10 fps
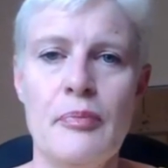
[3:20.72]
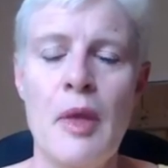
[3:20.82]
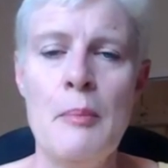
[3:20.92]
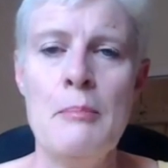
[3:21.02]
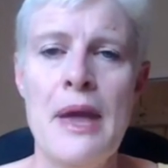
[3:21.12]

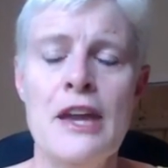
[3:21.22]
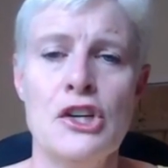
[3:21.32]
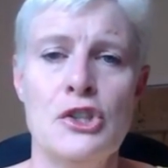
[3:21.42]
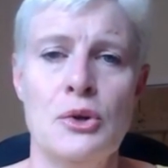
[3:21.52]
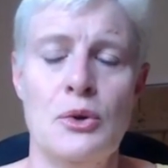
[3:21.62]
make
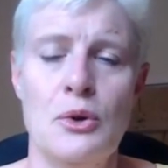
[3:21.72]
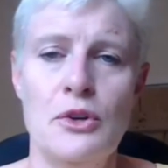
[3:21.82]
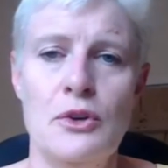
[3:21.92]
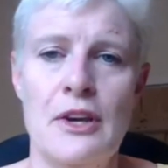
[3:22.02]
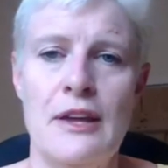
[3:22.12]
sure
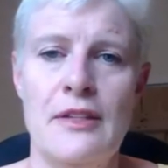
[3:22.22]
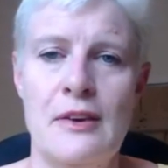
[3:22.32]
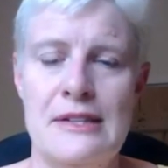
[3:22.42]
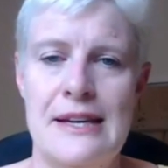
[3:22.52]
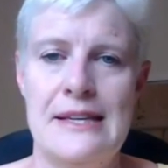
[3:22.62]
you keep
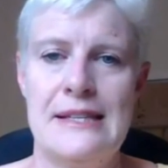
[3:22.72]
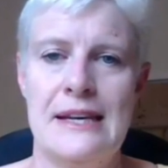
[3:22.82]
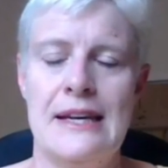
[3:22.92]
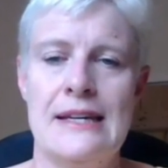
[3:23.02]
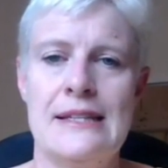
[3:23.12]
those
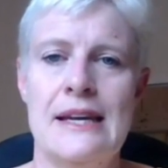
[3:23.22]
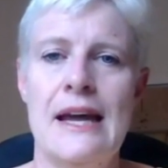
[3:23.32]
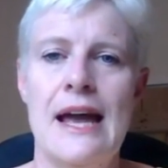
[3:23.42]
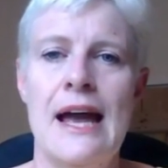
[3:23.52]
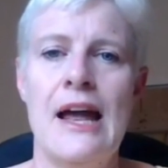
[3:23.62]
listings
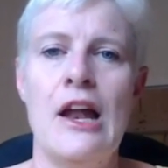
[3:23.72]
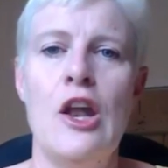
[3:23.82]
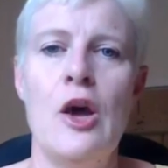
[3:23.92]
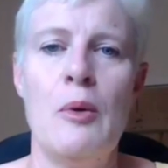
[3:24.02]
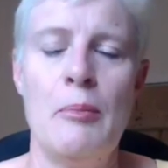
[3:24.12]
at a
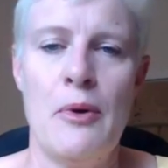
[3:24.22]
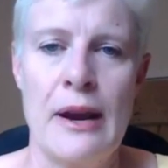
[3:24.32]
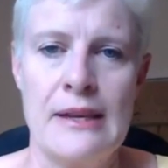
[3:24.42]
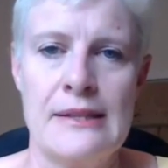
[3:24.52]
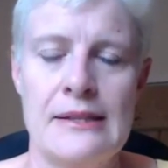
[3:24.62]
lower
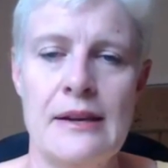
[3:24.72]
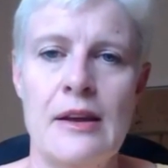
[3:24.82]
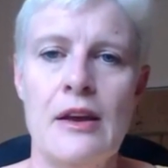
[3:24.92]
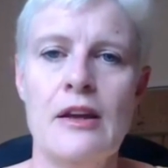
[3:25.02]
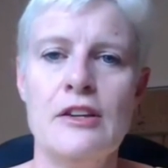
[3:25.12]
price.
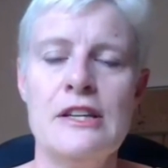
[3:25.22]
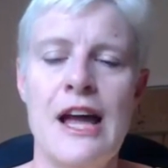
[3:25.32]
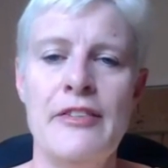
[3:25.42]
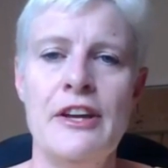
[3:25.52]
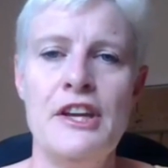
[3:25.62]
Just
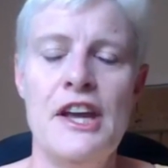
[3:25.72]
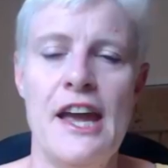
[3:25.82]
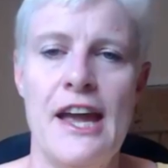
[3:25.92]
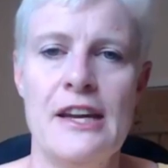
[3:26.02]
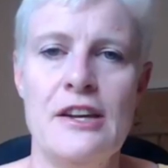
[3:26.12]
have it in your
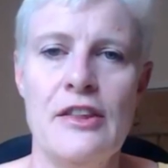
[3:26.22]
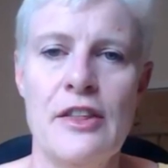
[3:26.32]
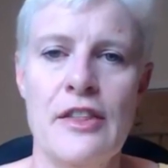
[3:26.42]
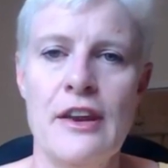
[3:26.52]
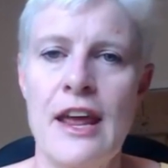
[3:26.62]
head
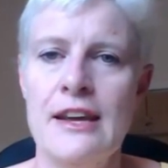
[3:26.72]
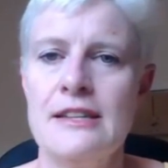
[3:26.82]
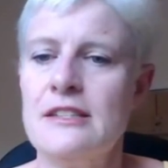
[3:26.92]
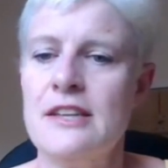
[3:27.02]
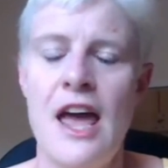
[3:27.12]
that the
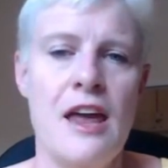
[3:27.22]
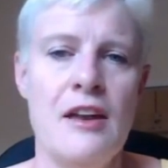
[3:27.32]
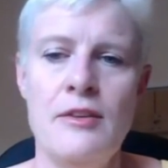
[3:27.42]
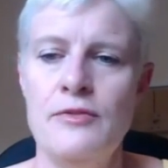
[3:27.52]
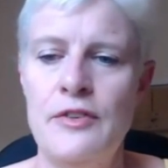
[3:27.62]
next
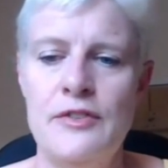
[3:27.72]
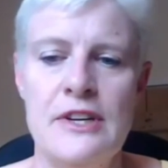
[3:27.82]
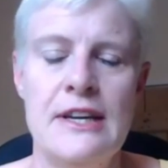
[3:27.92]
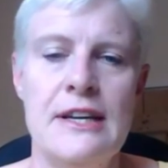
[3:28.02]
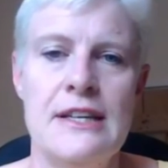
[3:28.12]
10,
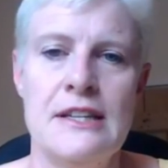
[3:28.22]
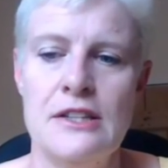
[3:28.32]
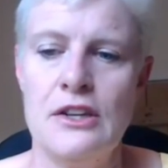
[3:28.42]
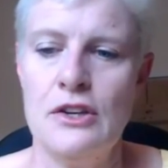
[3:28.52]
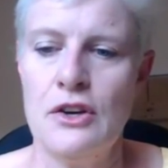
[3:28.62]
15
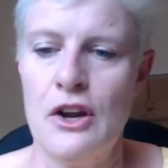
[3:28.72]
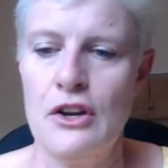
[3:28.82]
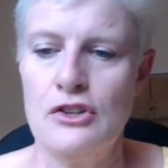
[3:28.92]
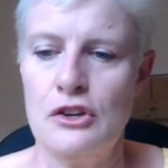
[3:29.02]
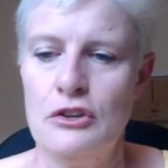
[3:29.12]
listings that you're going
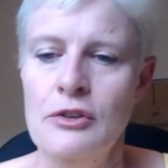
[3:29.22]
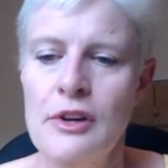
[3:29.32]
to do